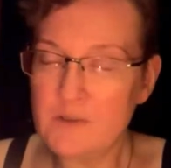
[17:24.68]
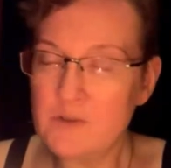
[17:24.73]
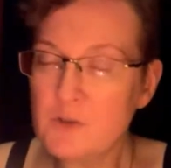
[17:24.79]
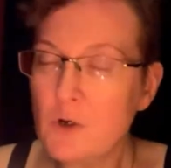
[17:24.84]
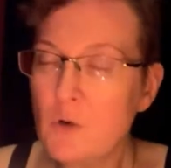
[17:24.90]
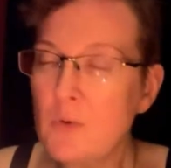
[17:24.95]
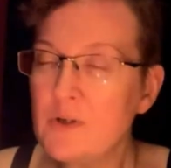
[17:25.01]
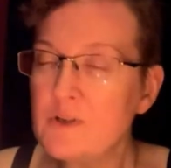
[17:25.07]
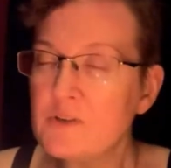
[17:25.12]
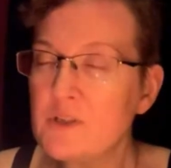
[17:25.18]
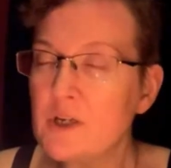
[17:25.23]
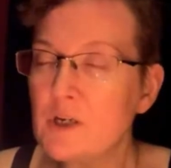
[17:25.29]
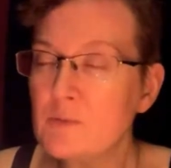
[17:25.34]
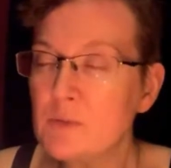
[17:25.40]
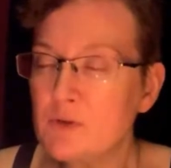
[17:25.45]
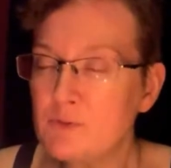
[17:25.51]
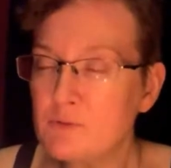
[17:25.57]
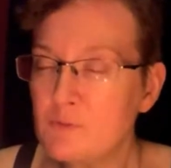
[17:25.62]
It's always
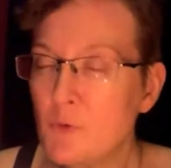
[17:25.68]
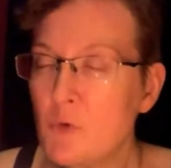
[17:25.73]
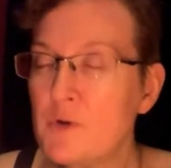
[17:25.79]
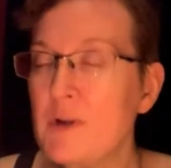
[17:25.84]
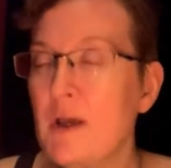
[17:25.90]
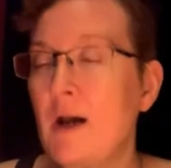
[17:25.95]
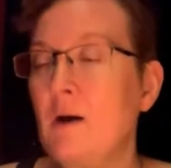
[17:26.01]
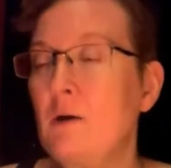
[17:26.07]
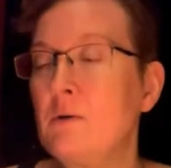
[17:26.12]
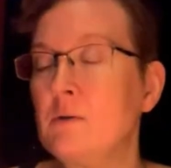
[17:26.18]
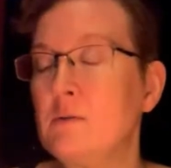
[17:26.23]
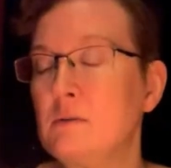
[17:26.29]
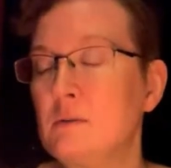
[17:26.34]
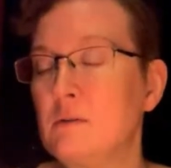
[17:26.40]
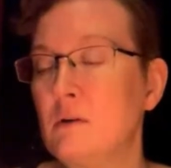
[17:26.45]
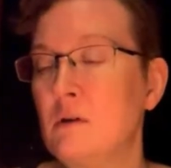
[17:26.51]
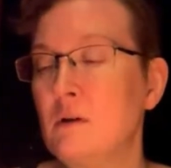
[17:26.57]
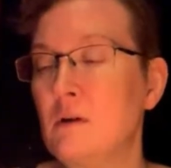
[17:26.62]
there, but for now,
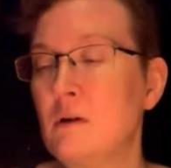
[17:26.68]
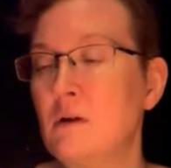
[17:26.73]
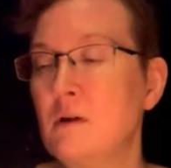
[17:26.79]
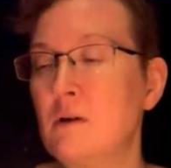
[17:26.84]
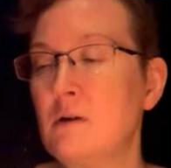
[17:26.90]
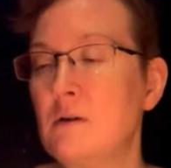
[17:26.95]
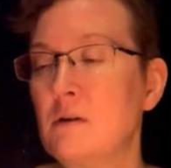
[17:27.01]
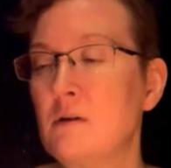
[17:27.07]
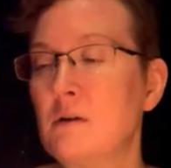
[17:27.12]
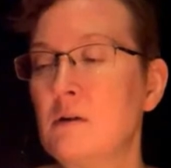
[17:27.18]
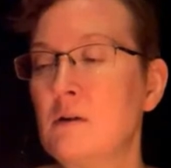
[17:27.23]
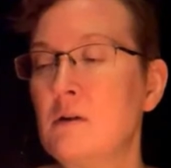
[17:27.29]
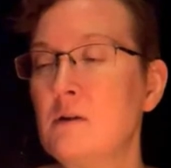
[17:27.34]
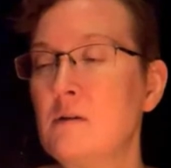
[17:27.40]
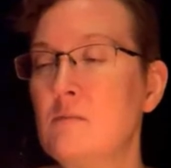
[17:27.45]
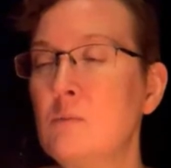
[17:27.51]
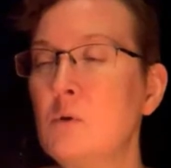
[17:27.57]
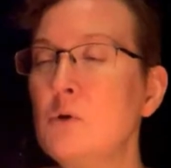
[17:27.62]

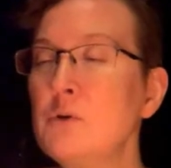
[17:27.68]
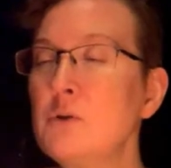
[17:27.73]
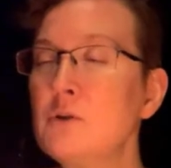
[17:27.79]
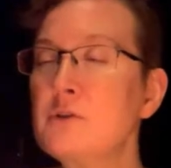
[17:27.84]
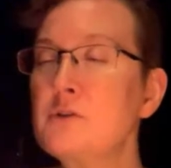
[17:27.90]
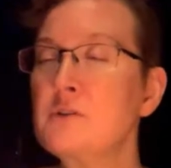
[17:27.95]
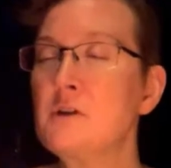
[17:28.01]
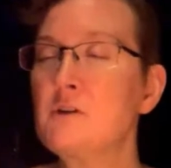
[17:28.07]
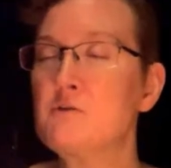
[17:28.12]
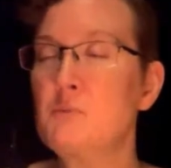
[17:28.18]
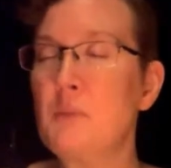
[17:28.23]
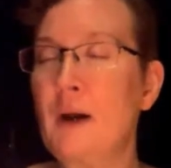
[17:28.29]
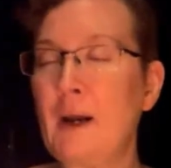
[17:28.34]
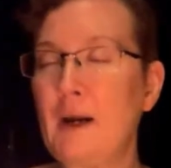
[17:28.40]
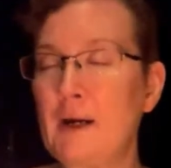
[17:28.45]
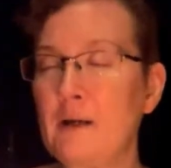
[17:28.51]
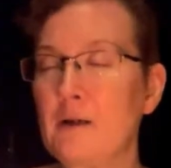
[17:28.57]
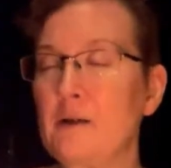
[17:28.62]
pull yourself
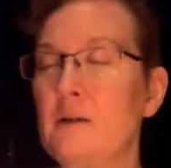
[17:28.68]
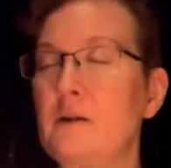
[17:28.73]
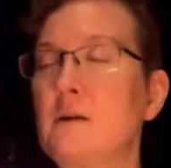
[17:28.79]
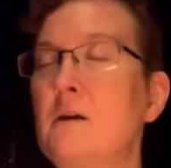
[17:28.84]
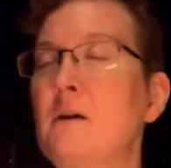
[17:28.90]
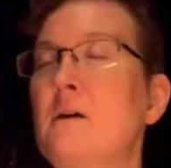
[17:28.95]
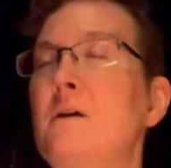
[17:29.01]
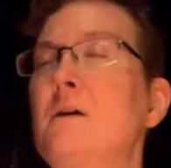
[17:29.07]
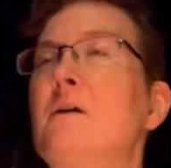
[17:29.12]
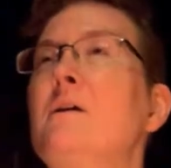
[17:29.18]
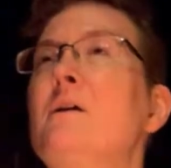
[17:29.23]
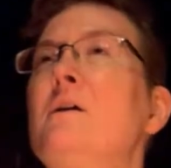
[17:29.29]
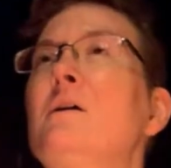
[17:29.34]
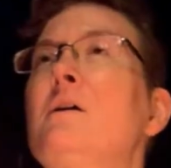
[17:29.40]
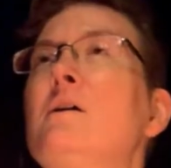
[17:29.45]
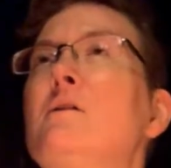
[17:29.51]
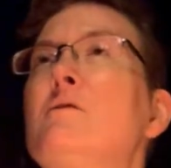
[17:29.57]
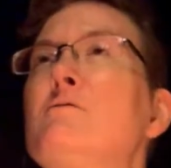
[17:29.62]
back
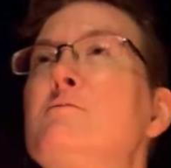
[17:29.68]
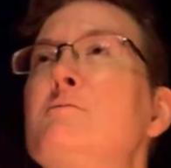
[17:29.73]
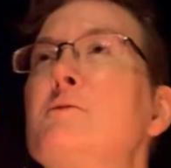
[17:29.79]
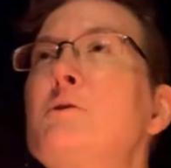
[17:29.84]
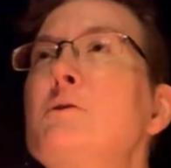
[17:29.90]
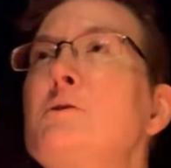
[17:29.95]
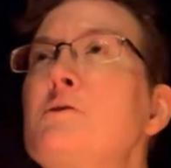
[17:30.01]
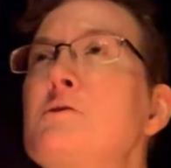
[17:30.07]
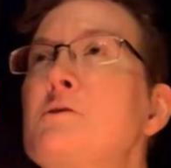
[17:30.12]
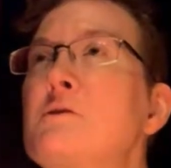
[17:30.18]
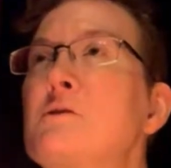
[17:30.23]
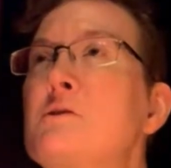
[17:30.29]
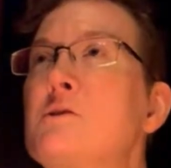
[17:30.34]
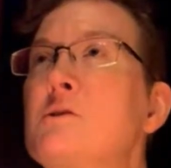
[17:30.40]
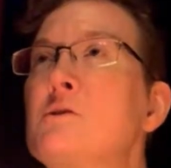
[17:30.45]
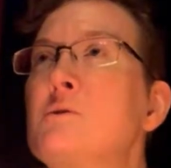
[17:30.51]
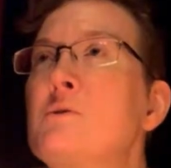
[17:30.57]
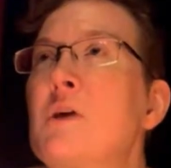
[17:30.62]

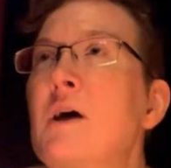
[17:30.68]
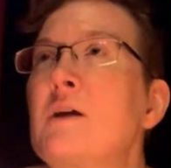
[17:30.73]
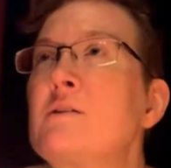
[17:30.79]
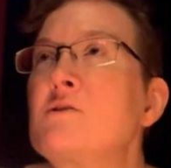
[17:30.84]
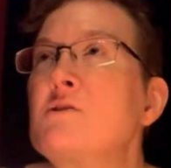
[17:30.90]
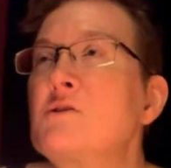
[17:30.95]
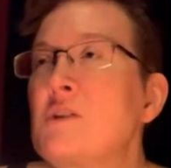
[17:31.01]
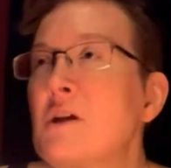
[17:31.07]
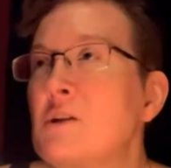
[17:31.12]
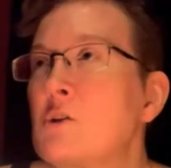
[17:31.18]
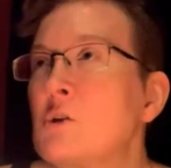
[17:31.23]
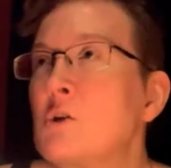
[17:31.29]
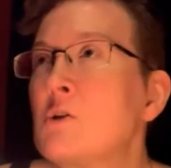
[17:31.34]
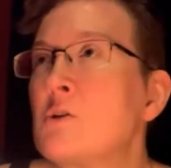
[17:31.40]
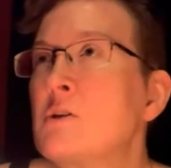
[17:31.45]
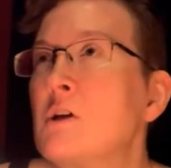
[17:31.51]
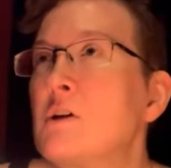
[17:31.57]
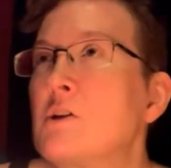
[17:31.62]
first to that
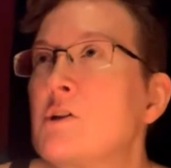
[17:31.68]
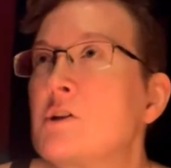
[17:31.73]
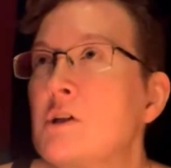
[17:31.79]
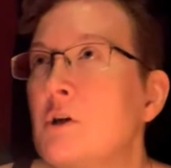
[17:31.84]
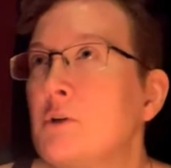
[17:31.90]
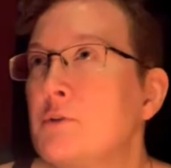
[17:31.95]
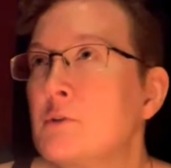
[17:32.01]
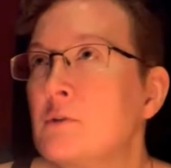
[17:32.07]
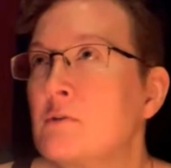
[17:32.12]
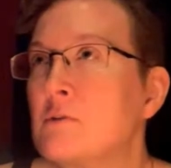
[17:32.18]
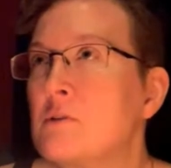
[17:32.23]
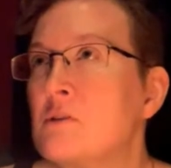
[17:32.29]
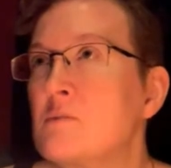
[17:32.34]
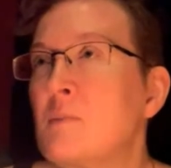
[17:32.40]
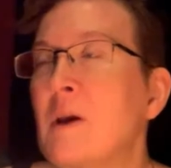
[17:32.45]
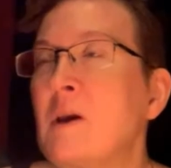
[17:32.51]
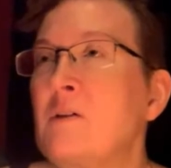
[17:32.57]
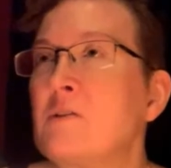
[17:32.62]
centered, sheltered
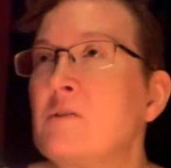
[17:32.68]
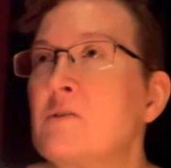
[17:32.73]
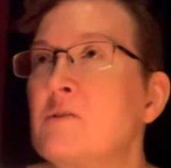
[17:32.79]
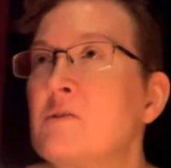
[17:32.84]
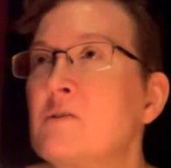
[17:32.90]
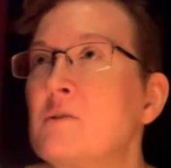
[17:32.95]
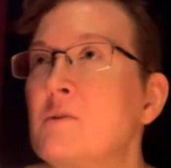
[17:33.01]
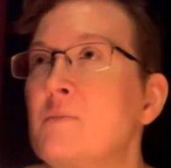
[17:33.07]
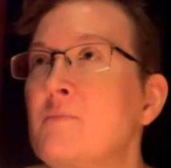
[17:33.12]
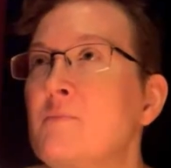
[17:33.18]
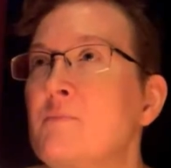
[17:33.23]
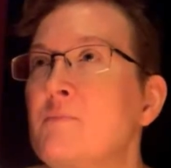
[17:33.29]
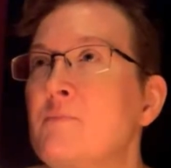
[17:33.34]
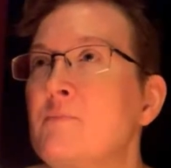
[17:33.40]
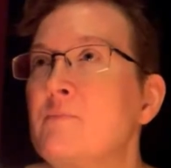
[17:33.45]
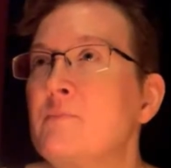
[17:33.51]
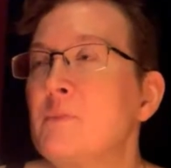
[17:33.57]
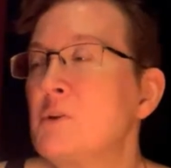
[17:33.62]
space,
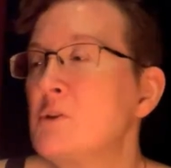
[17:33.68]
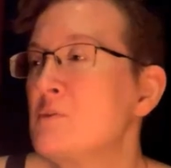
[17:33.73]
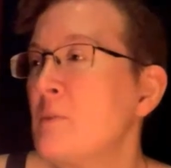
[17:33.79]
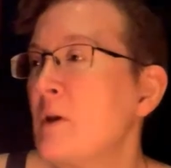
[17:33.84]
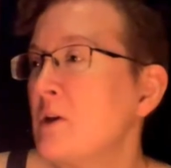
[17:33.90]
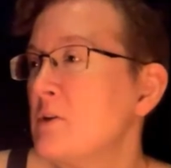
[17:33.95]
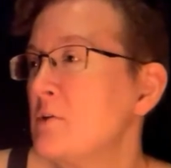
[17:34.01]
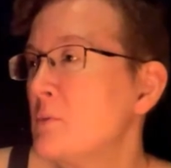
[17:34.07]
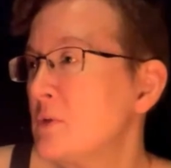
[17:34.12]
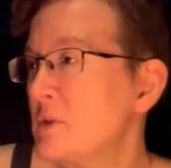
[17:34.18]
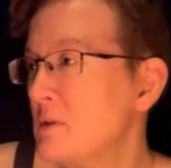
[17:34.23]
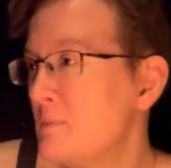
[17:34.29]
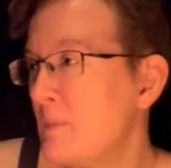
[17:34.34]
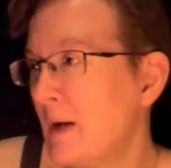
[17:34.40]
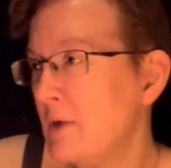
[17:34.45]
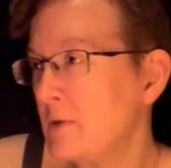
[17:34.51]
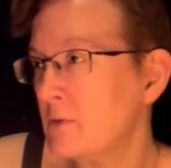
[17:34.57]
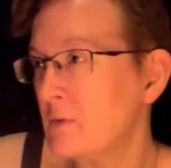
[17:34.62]
the space with the
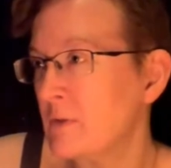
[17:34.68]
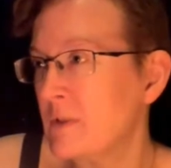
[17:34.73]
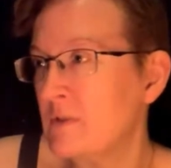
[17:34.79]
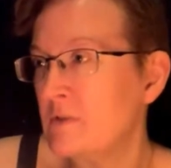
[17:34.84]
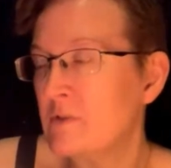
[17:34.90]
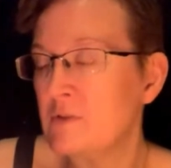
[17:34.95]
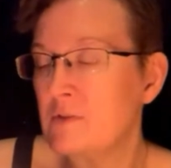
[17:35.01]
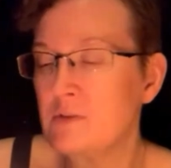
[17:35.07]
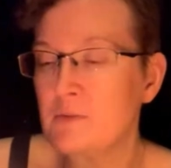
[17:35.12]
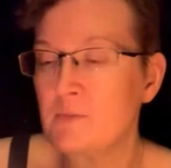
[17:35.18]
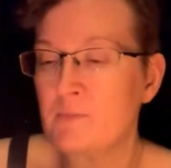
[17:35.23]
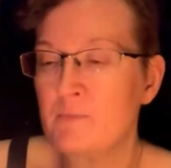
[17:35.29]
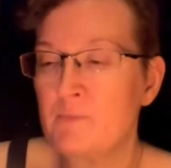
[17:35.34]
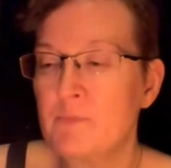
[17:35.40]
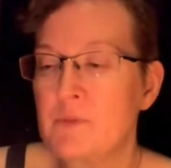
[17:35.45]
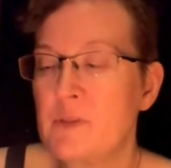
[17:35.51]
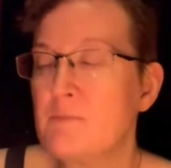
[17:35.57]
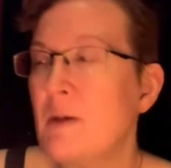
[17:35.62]

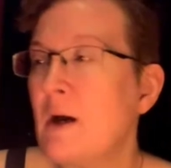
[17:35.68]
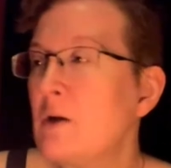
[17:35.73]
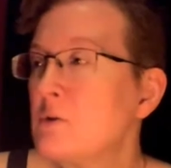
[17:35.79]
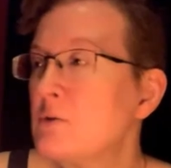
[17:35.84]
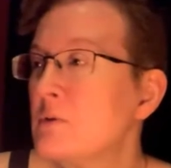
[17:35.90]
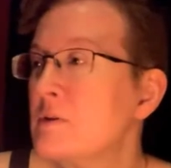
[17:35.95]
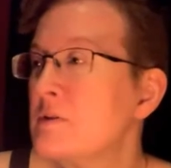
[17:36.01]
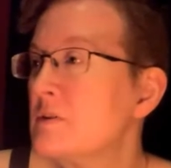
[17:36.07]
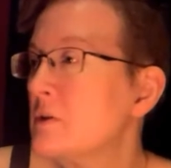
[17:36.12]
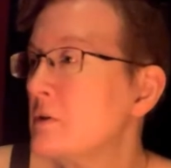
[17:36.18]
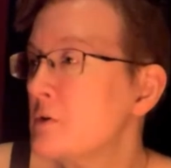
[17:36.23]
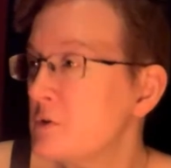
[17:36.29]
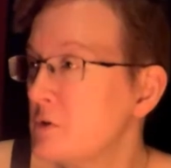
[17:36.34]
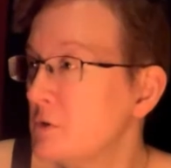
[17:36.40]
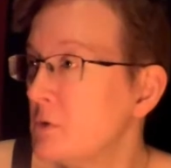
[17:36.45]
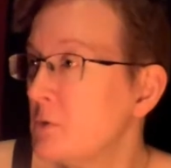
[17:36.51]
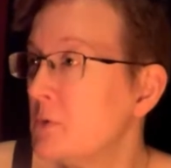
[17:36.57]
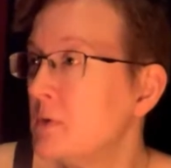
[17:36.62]
boundaries that are
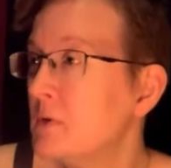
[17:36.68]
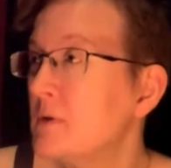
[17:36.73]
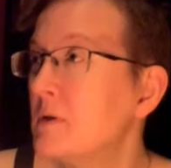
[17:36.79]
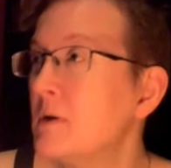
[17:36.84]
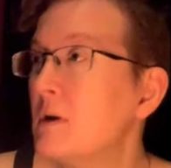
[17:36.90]
you.